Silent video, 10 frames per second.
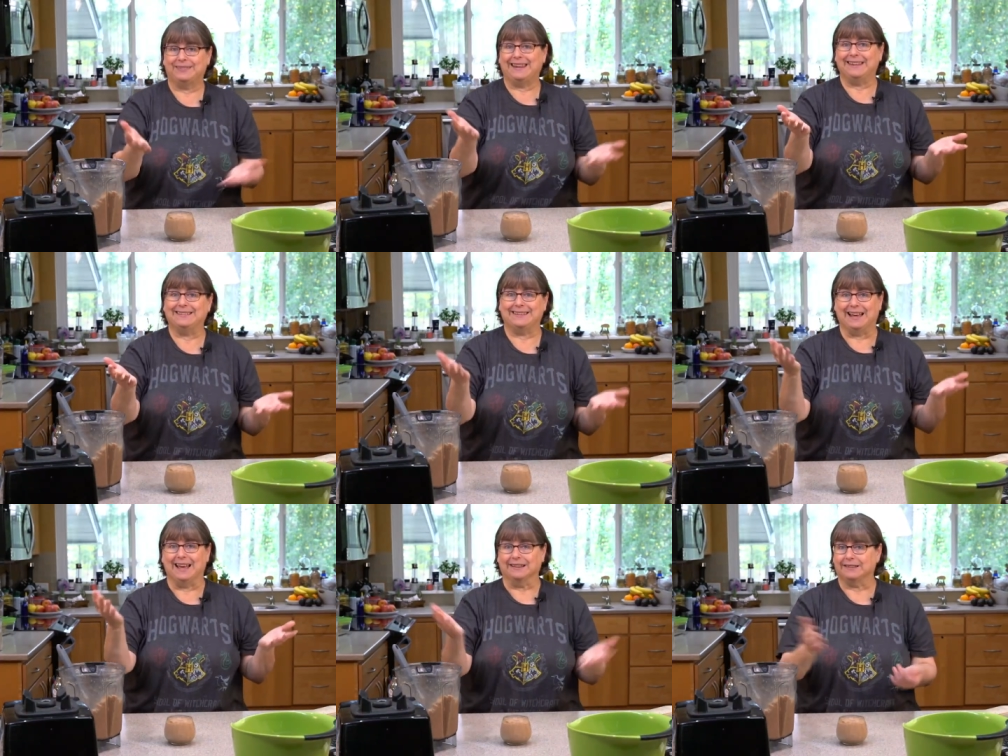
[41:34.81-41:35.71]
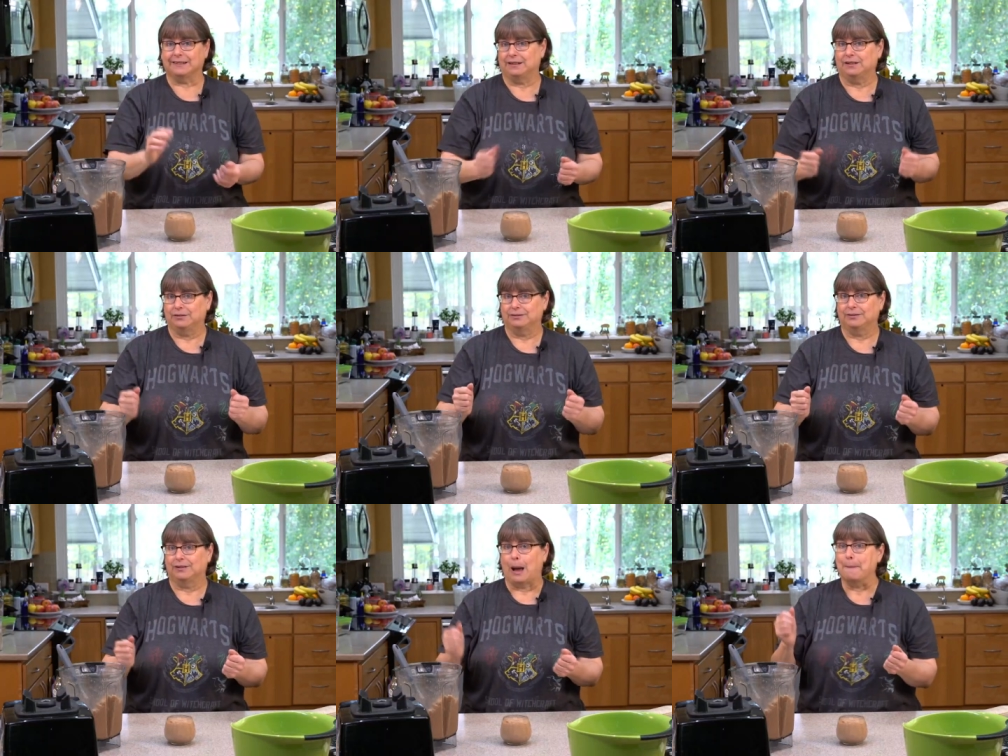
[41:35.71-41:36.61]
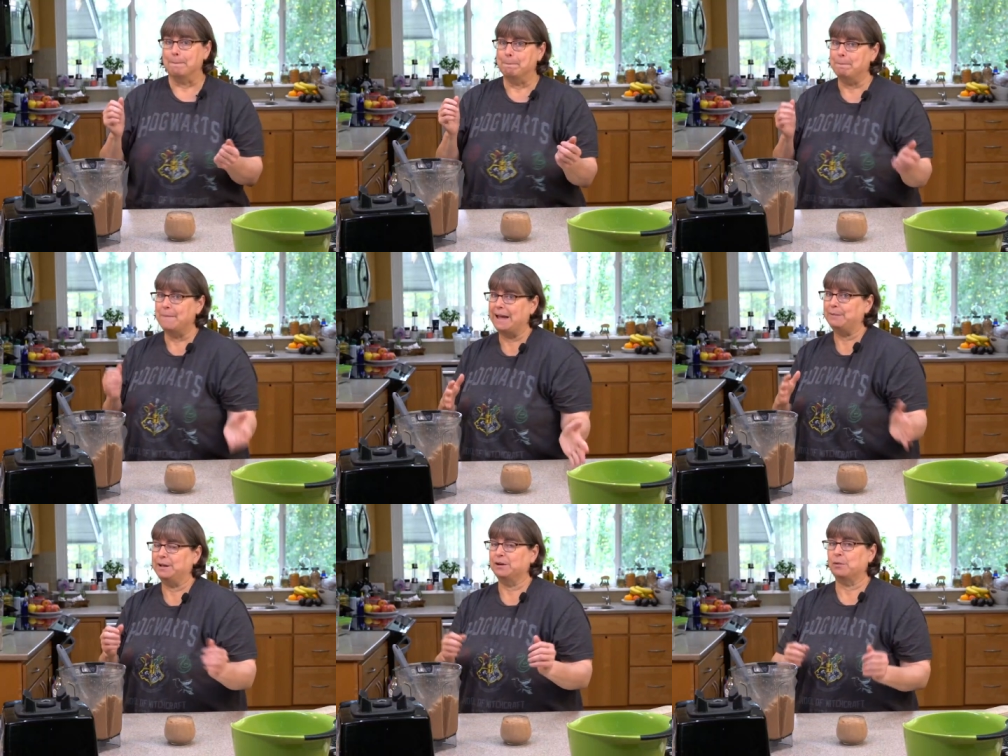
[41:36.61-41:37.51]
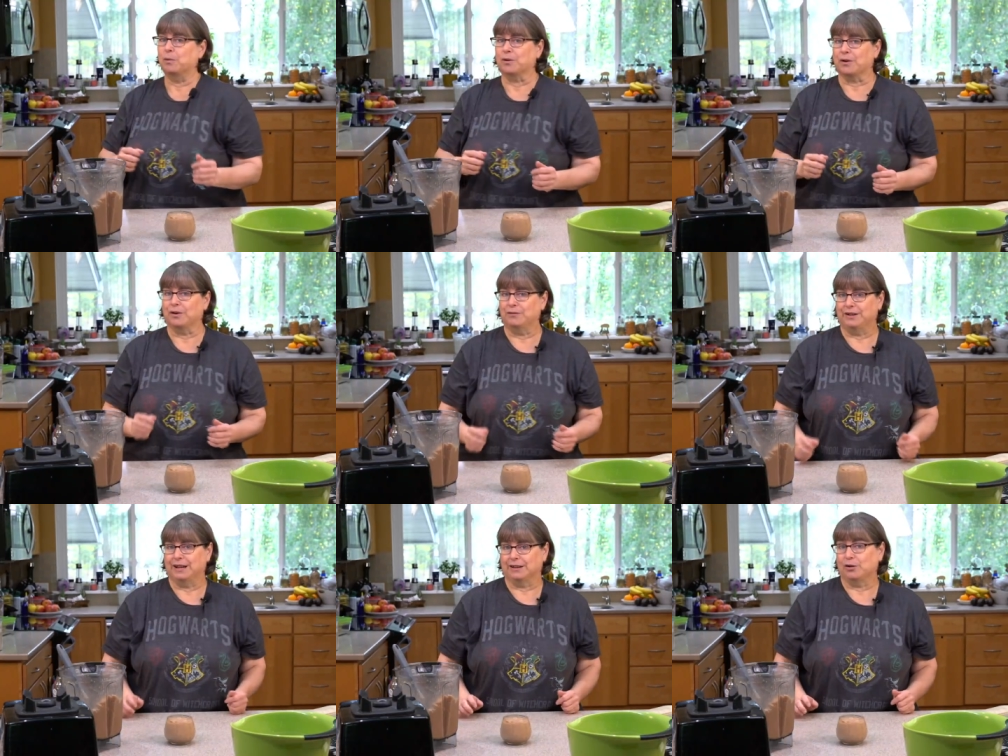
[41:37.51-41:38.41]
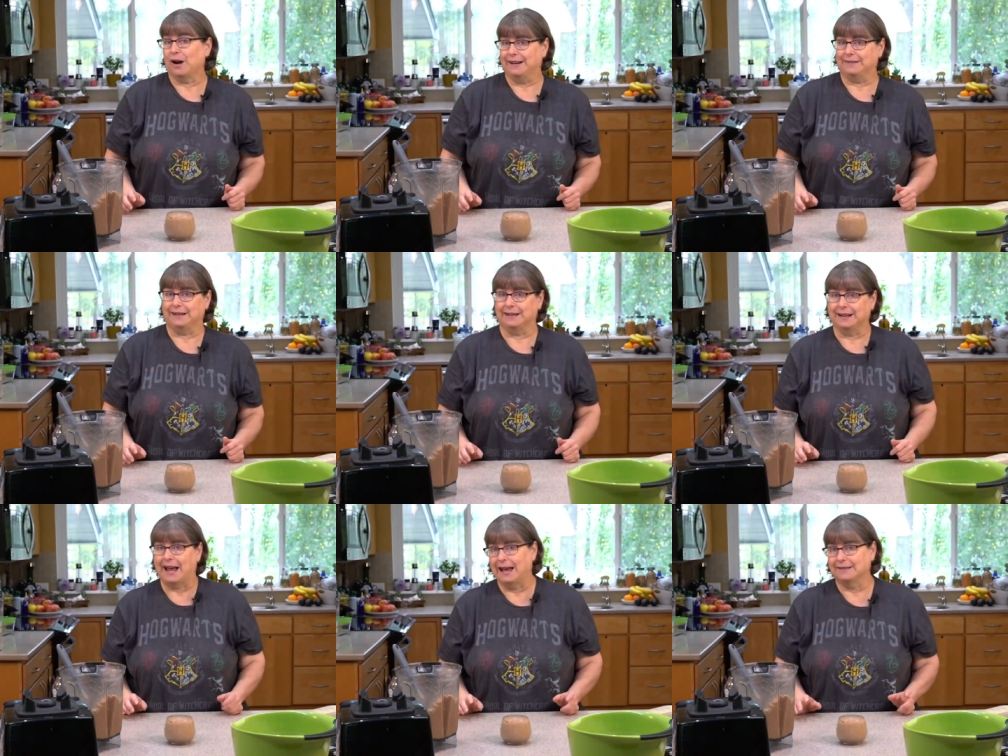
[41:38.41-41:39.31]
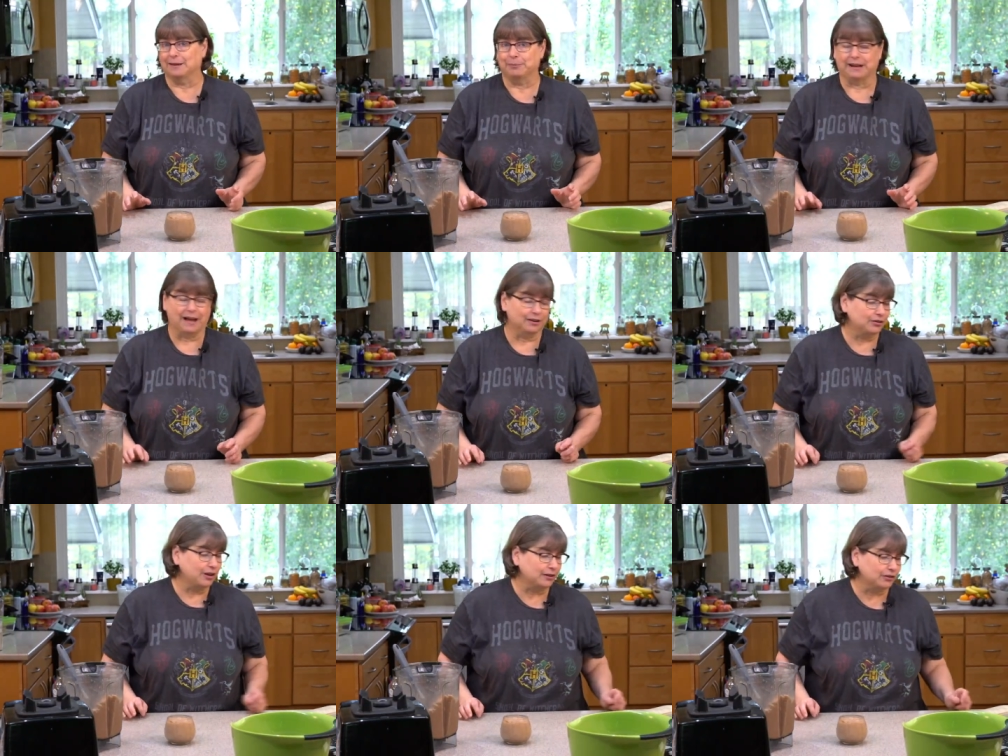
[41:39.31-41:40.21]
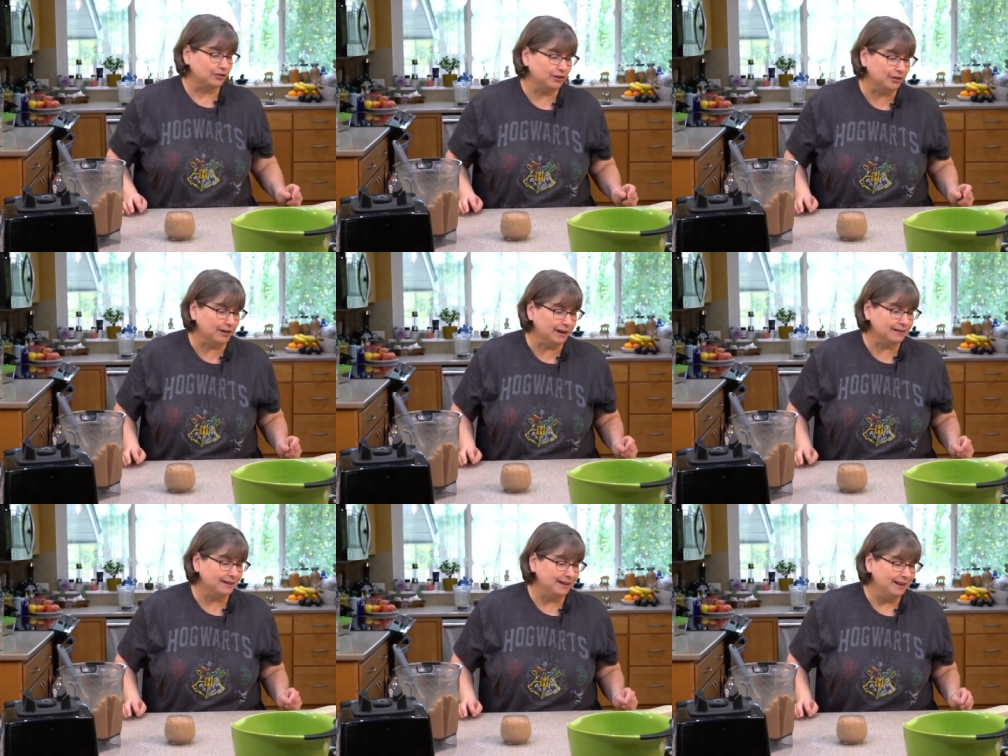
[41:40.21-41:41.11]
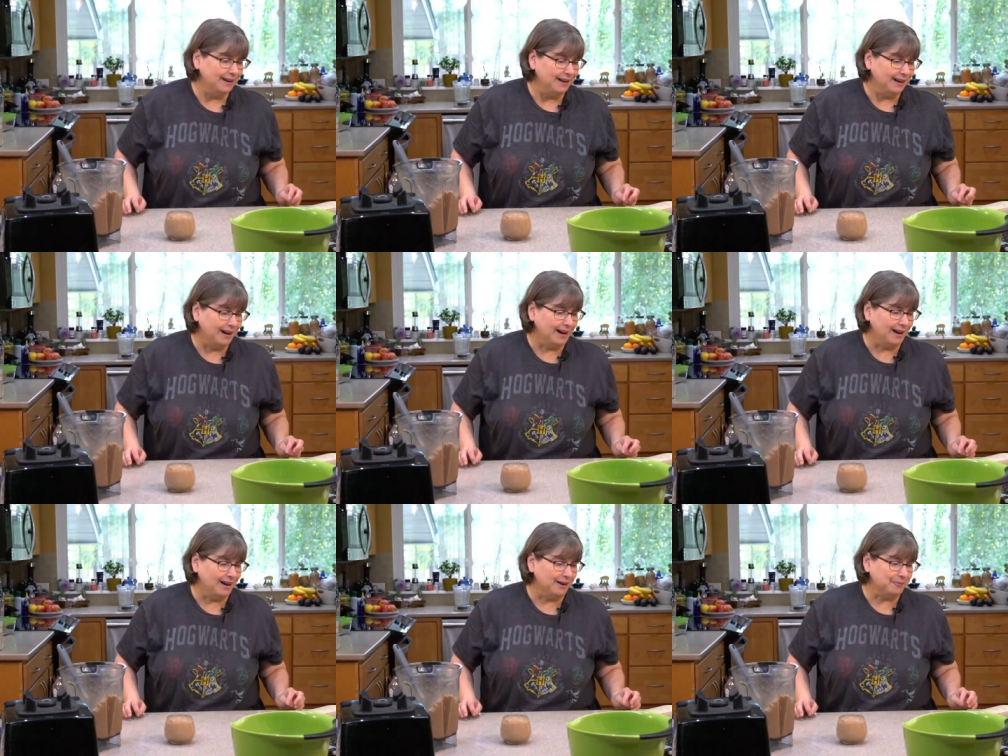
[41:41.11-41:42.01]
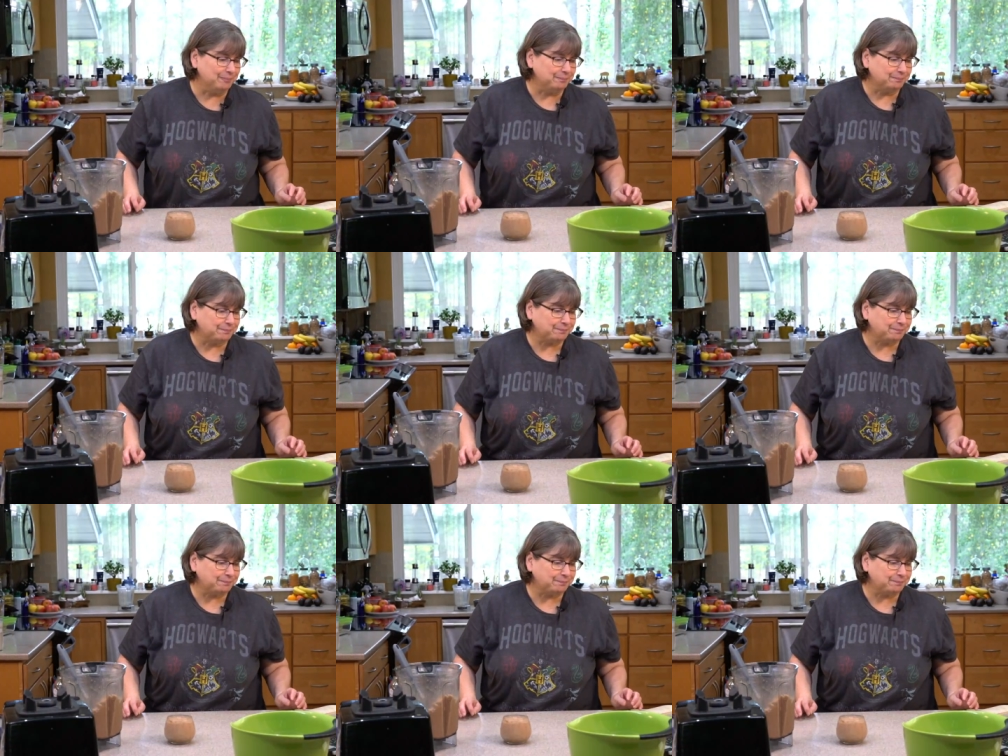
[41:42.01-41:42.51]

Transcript: 10 cents, maybe a quarter if you get crazy and add something extra to it. Um,